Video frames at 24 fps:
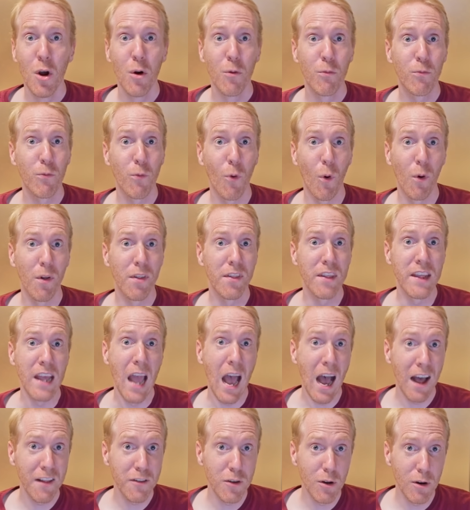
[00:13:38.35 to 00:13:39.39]
for the
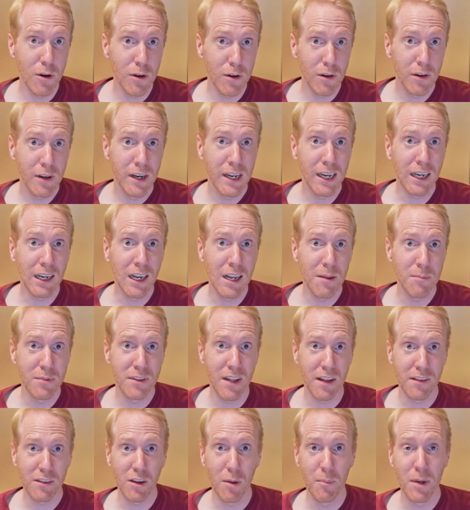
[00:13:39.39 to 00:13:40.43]
annular eclipse
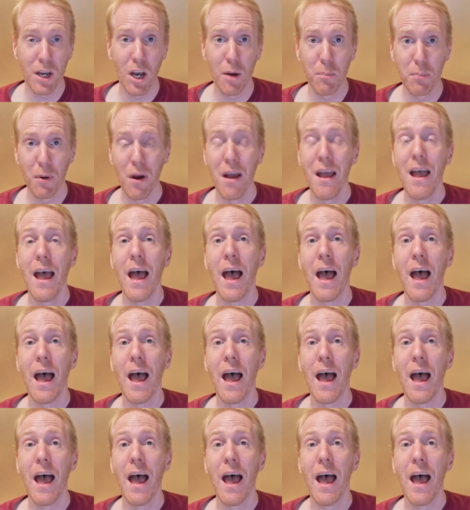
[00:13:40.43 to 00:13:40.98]
that's coming up